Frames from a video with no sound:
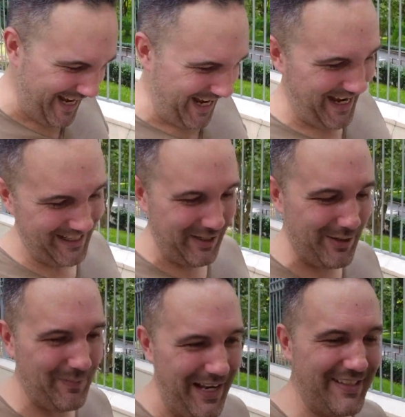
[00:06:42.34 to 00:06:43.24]
Go
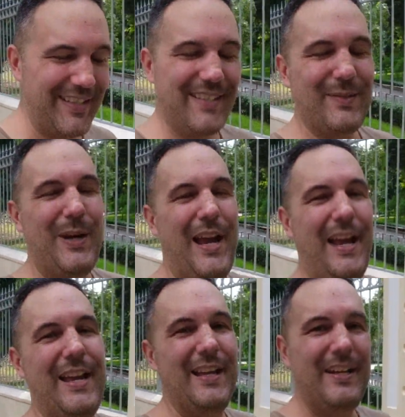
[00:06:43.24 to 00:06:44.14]
to places
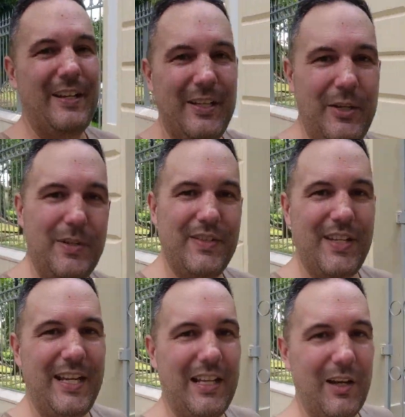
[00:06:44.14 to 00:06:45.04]
where you can
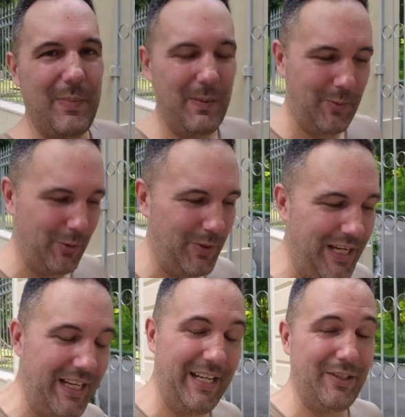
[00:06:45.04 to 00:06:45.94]
see a lot of people
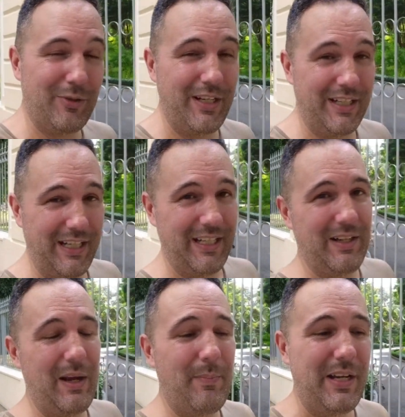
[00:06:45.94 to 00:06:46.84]
eating and drinking,
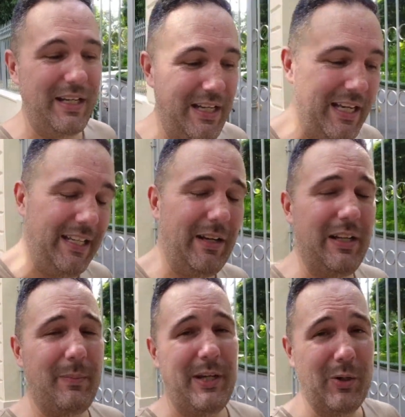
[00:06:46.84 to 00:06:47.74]
and be, you know, a
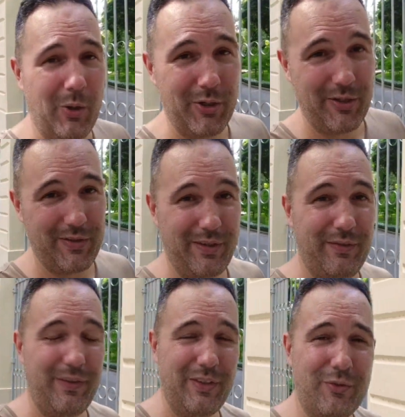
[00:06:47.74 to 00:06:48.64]
little bit cautious of
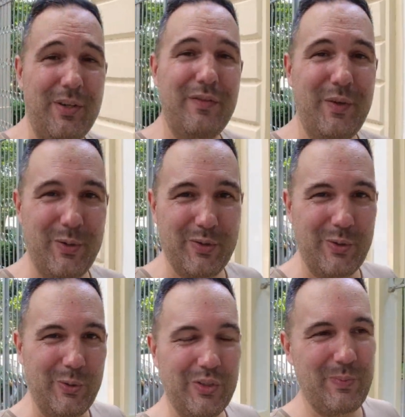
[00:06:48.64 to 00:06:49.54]
street food
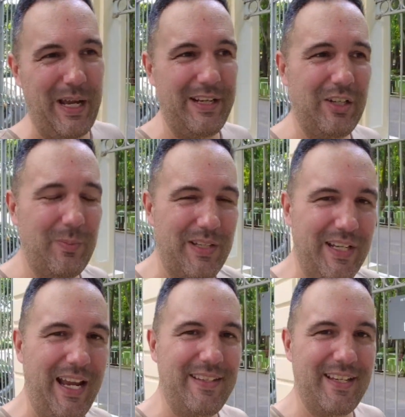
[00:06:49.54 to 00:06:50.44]
stalls, but don't be
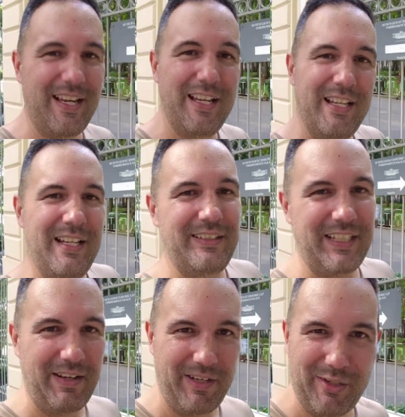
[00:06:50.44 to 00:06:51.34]
scared to
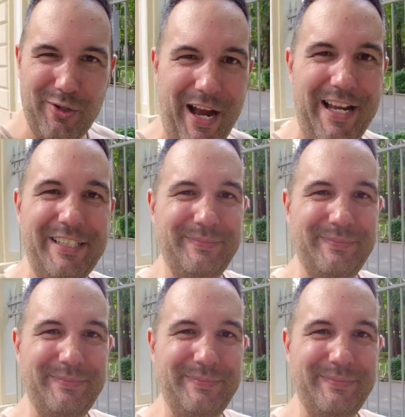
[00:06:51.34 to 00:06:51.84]
give it a try.